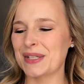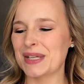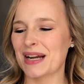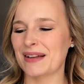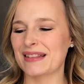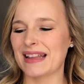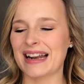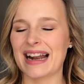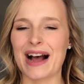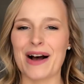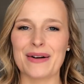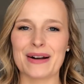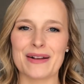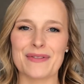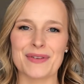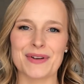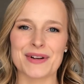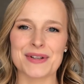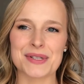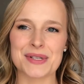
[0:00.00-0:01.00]
check that out
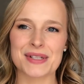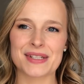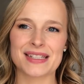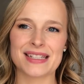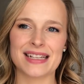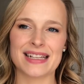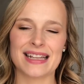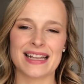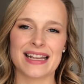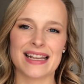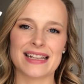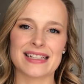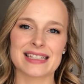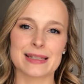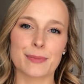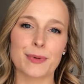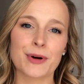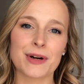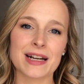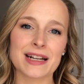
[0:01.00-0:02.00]
if you're interested in
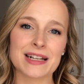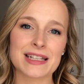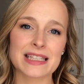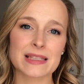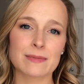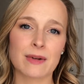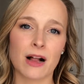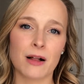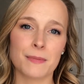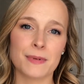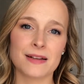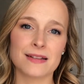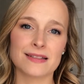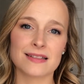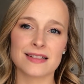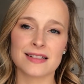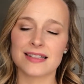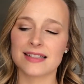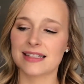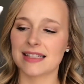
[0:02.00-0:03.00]
supporting a small
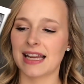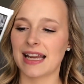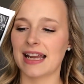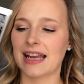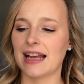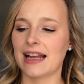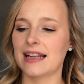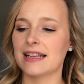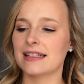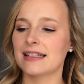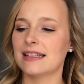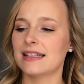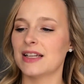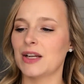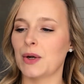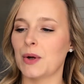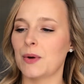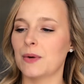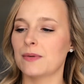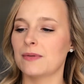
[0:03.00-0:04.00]
business and, you
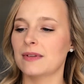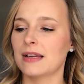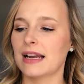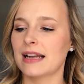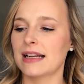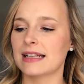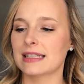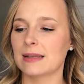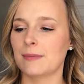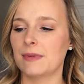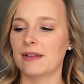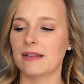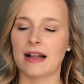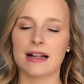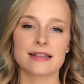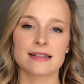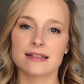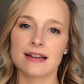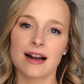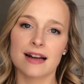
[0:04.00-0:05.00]
know, getting something
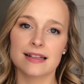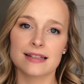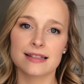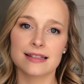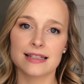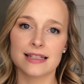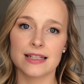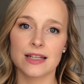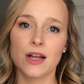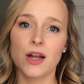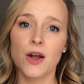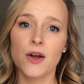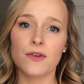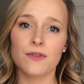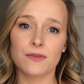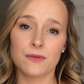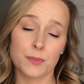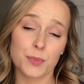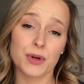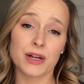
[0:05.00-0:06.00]
that's honestly
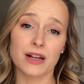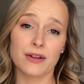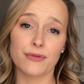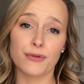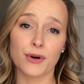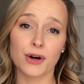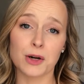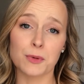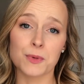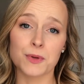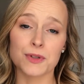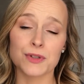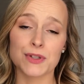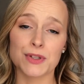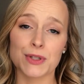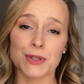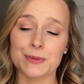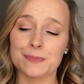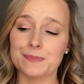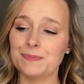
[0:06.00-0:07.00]
pretty affordable
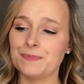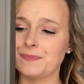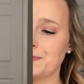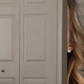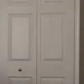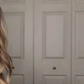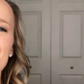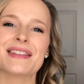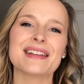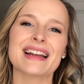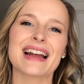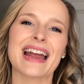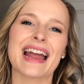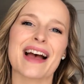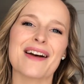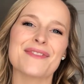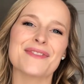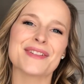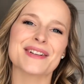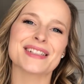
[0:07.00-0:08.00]
too. So that's everything I
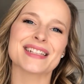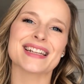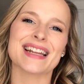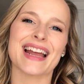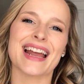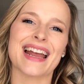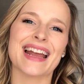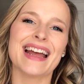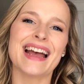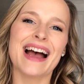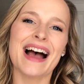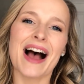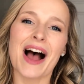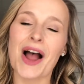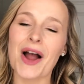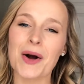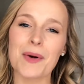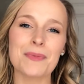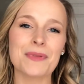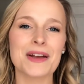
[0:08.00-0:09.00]
have for today.
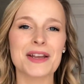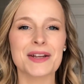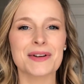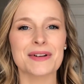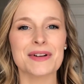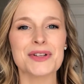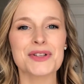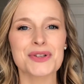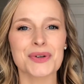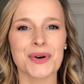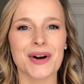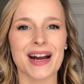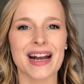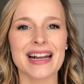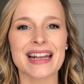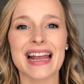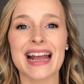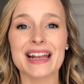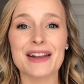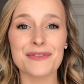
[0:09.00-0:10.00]
I hope that you
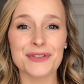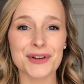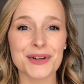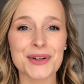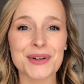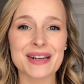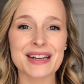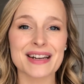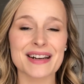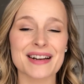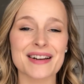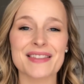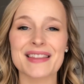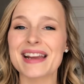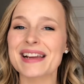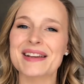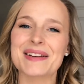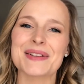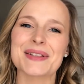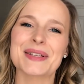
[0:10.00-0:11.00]
enjoyed, and if you're new here,
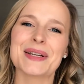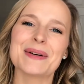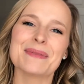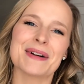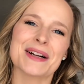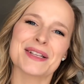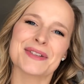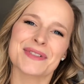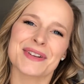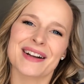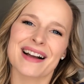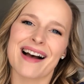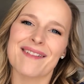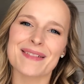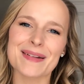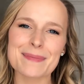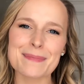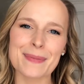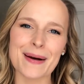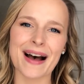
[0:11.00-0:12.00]
thank you so much for
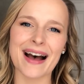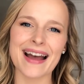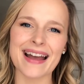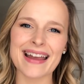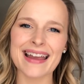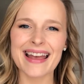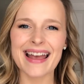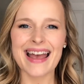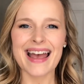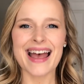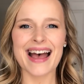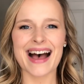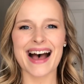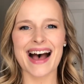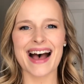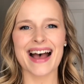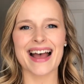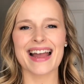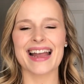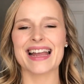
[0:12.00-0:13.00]
coming by.
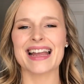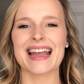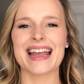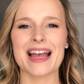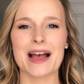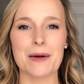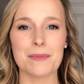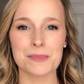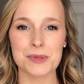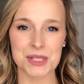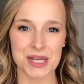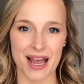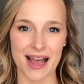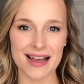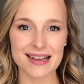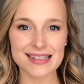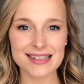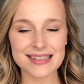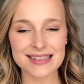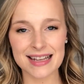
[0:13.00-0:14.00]
I am
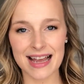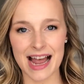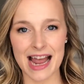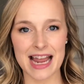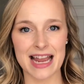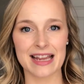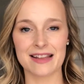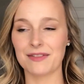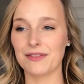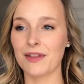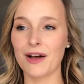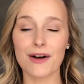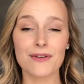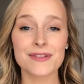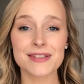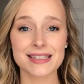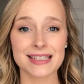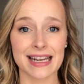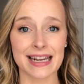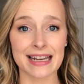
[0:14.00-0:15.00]
Jess. I love
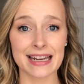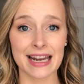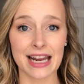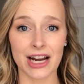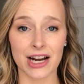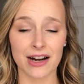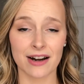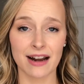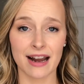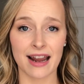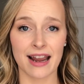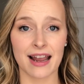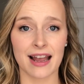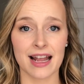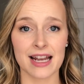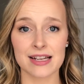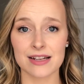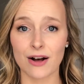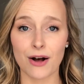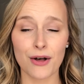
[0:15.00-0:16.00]
skincare
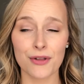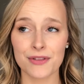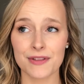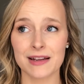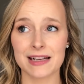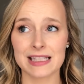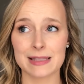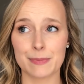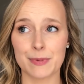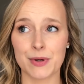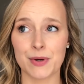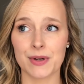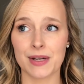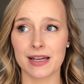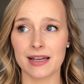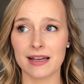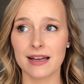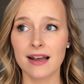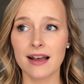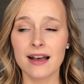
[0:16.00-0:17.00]
and all things
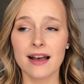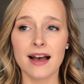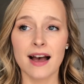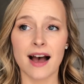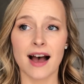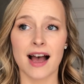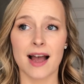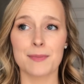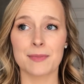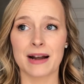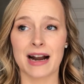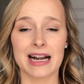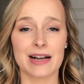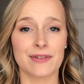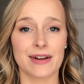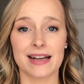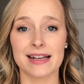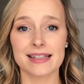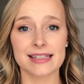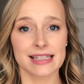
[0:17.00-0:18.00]
beauty. I'm kind
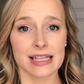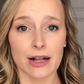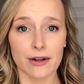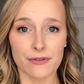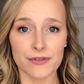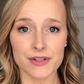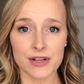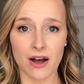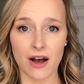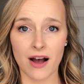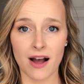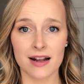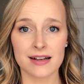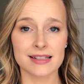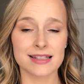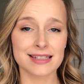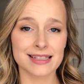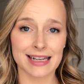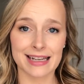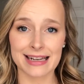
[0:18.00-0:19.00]
of a self-taught
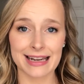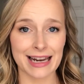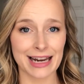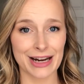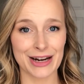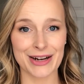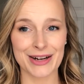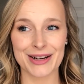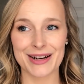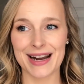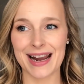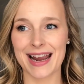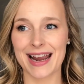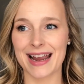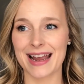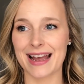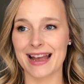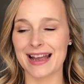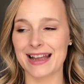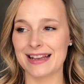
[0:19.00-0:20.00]
skincare
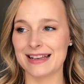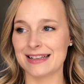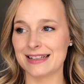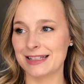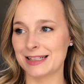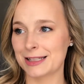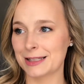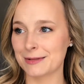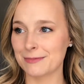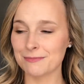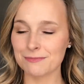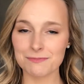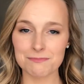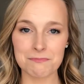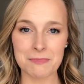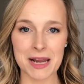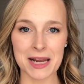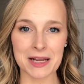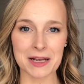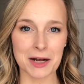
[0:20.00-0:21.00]
and
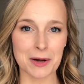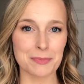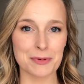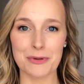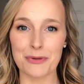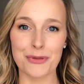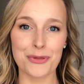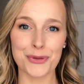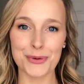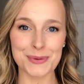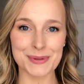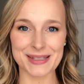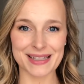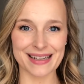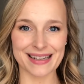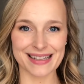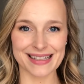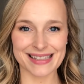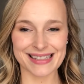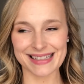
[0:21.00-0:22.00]
makeup
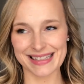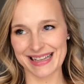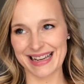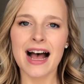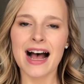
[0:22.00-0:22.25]
enthusiast.